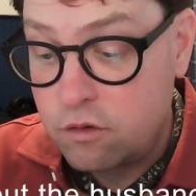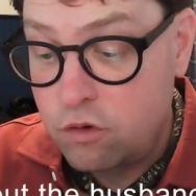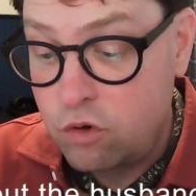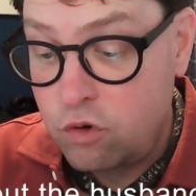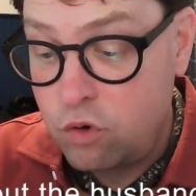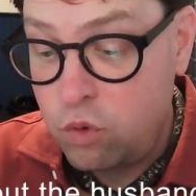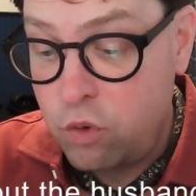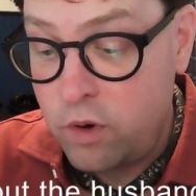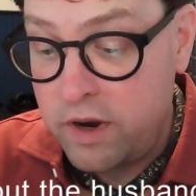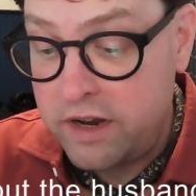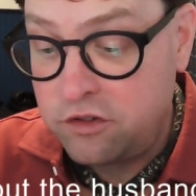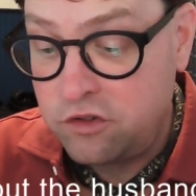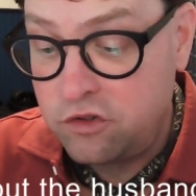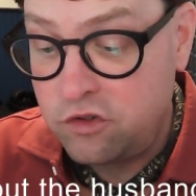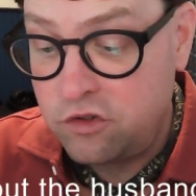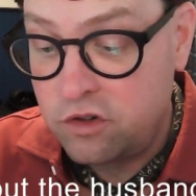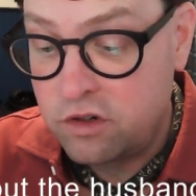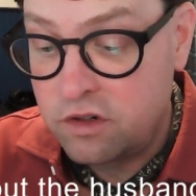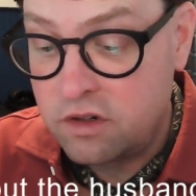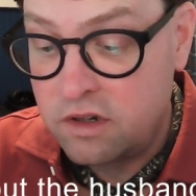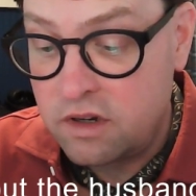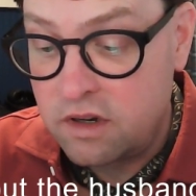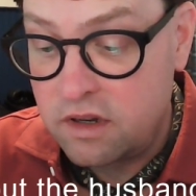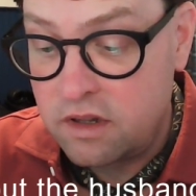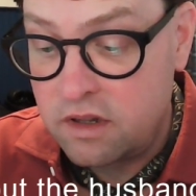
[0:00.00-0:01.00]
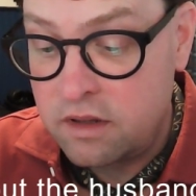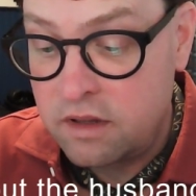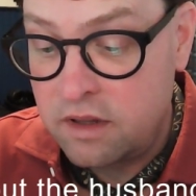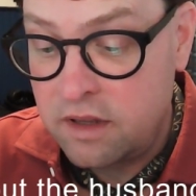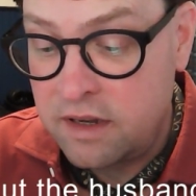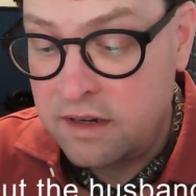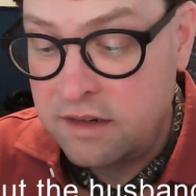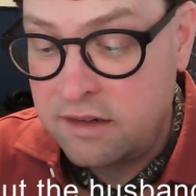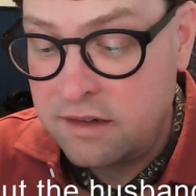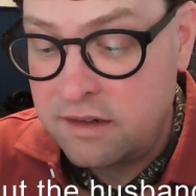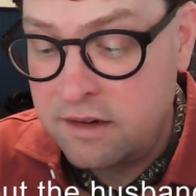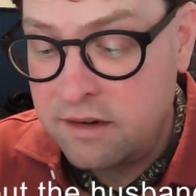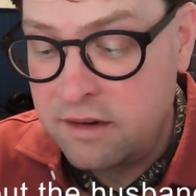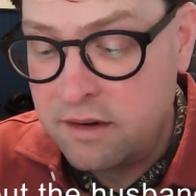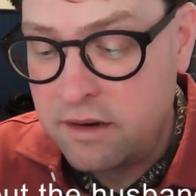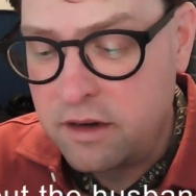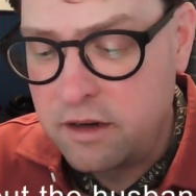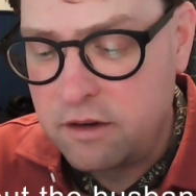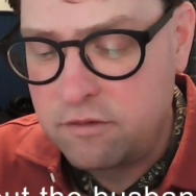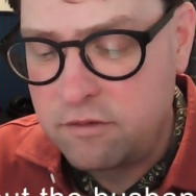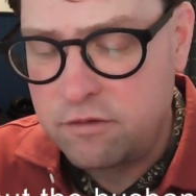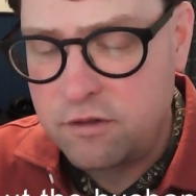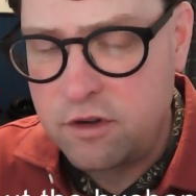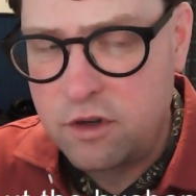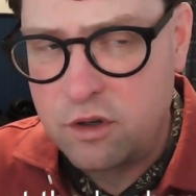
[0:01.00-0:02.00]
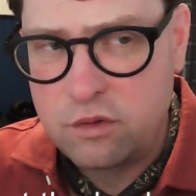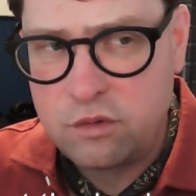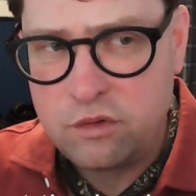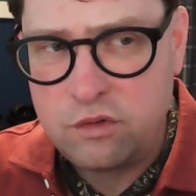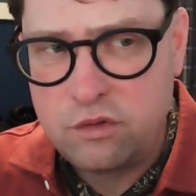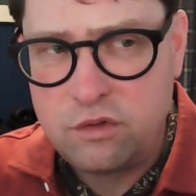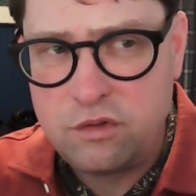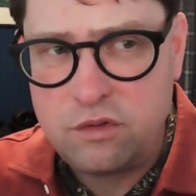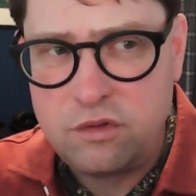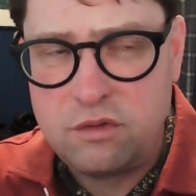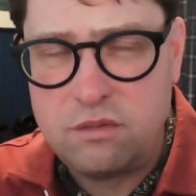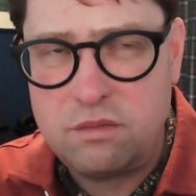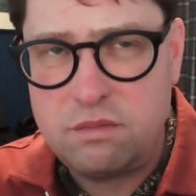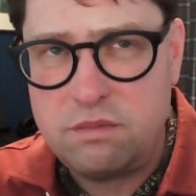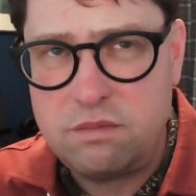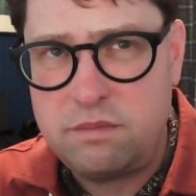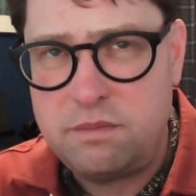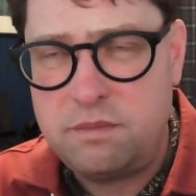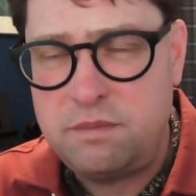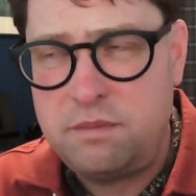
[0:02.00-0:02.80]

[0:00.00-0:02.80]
question that kind of goes